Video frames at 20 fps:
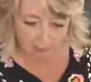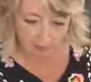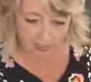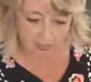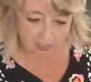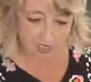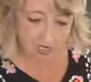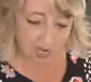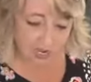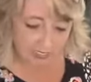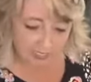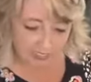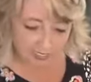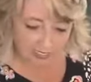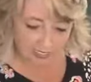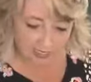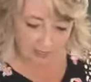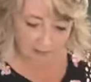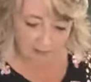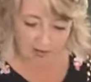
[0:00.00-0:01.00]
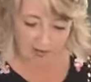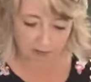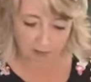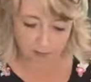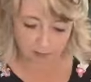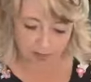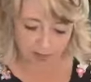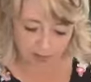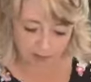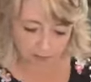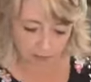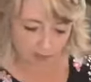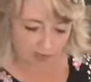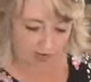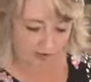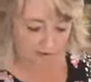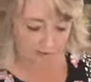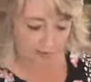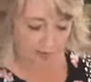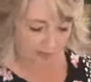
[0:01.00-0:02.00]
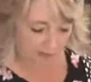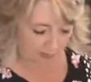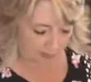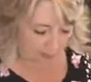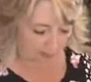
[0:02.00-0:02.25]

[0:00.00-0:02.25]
by talking about brown craft